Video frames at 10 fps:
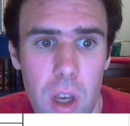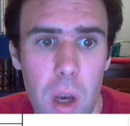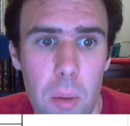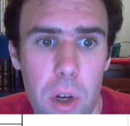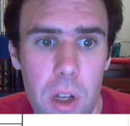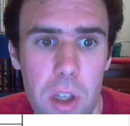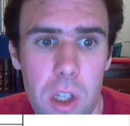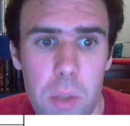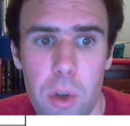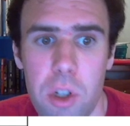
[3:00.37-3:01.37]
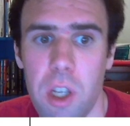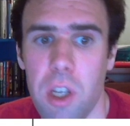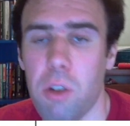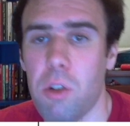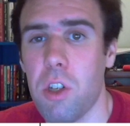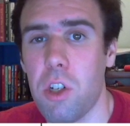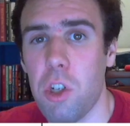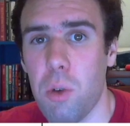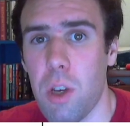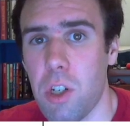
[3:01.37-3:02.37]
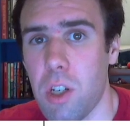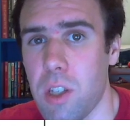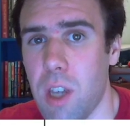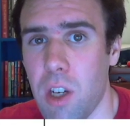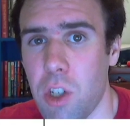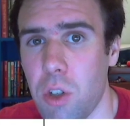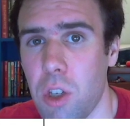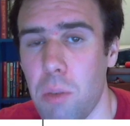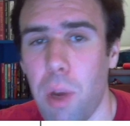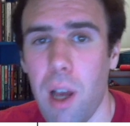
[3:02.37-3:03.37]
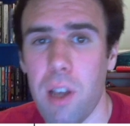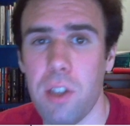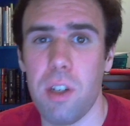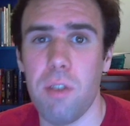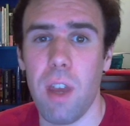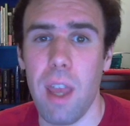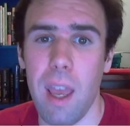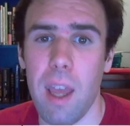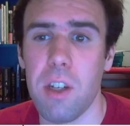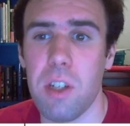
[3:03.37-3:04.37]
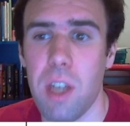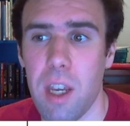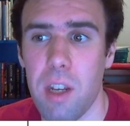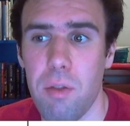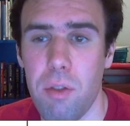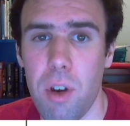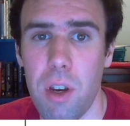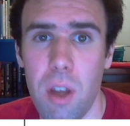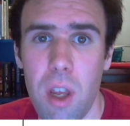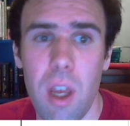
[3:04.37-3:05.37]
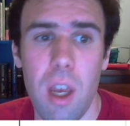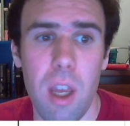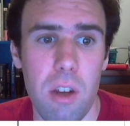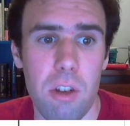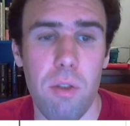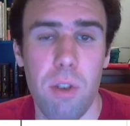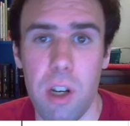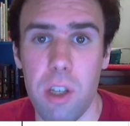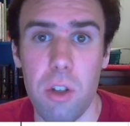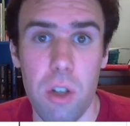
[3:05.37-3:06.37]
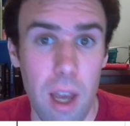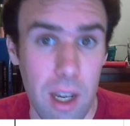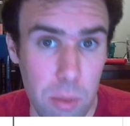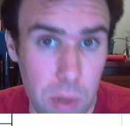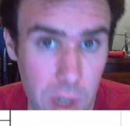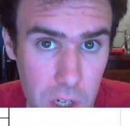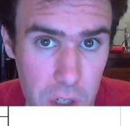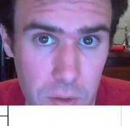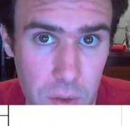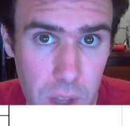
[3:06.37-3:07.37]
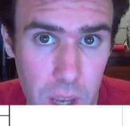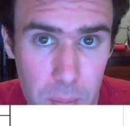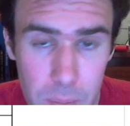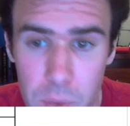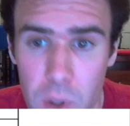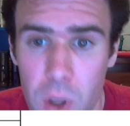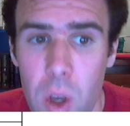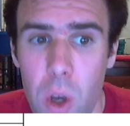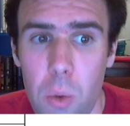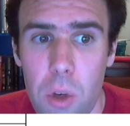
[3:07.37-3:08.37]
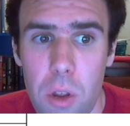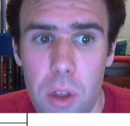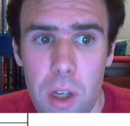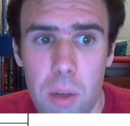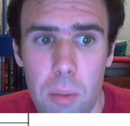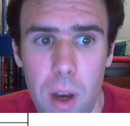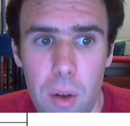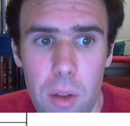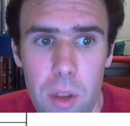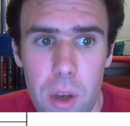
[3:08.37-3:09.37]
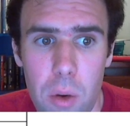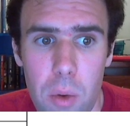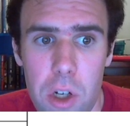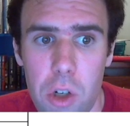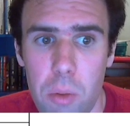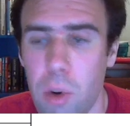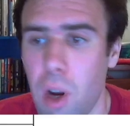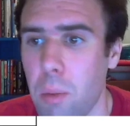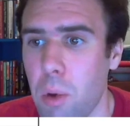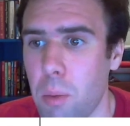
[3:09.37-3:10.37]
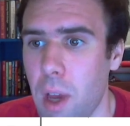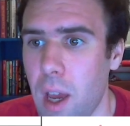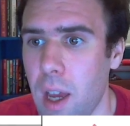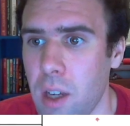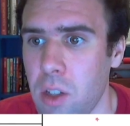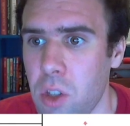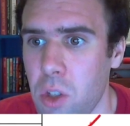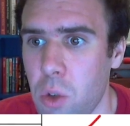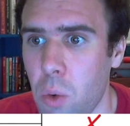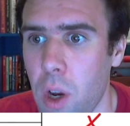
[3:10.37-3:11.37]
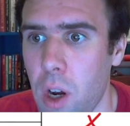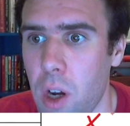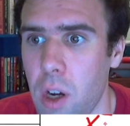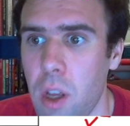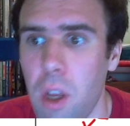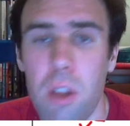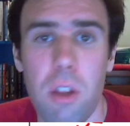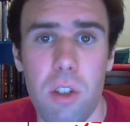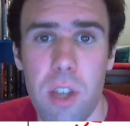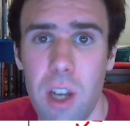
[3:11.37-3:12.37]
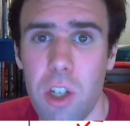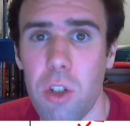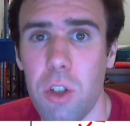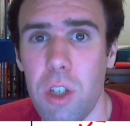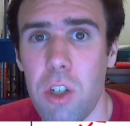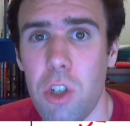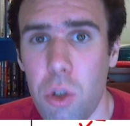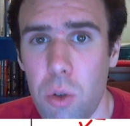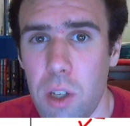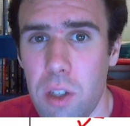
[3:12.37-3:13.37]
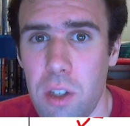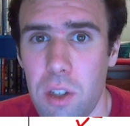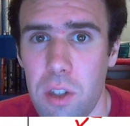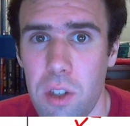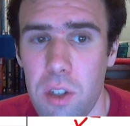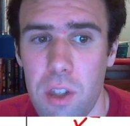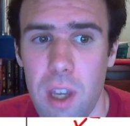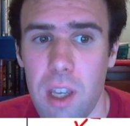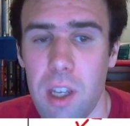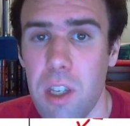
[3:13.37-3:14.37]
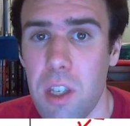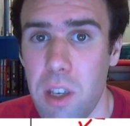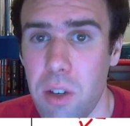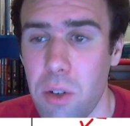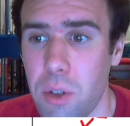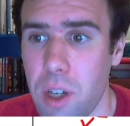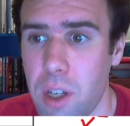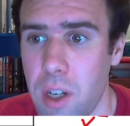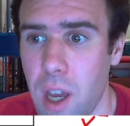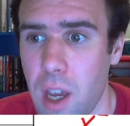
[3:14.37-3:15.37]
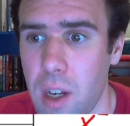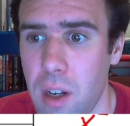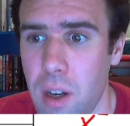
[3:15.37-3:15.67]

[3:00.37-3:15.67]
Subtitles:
But in this particular situation, it's actually positive and negative 3. And there's a very good explanation for that. When you think about the original problem, x squared, there's actually two instances that can yield a 9.